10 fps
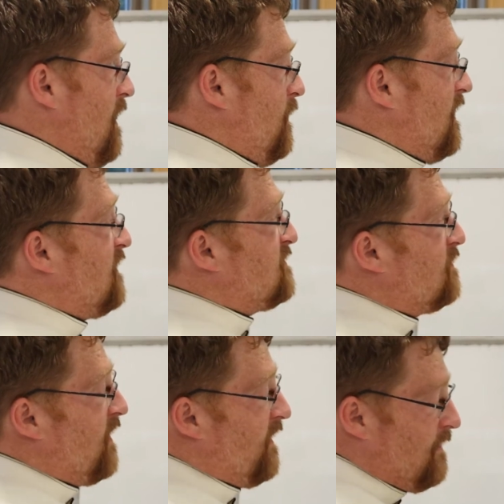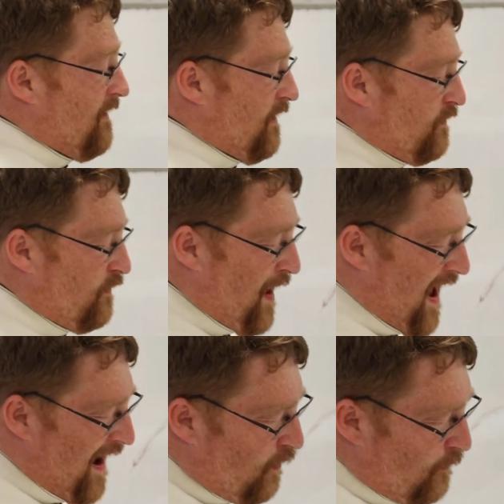We also talked about, though,
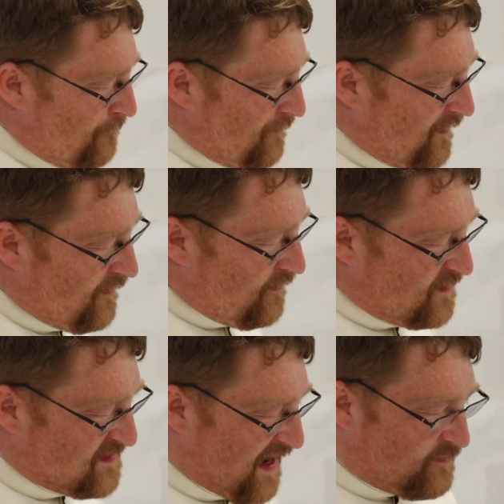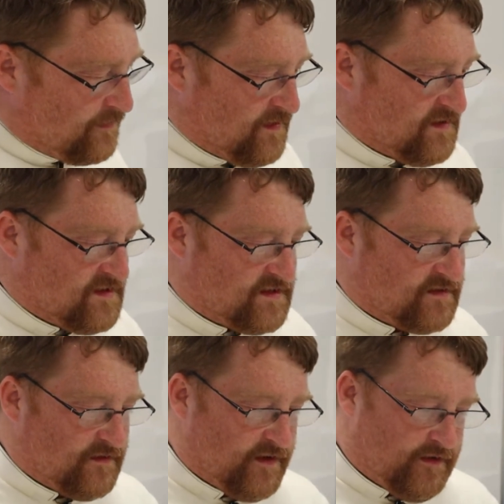how the
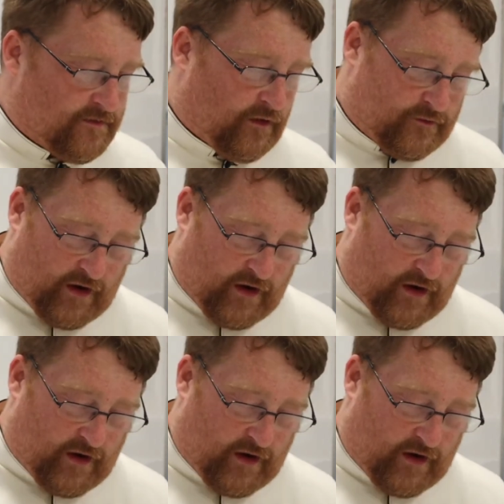sacraments, uh,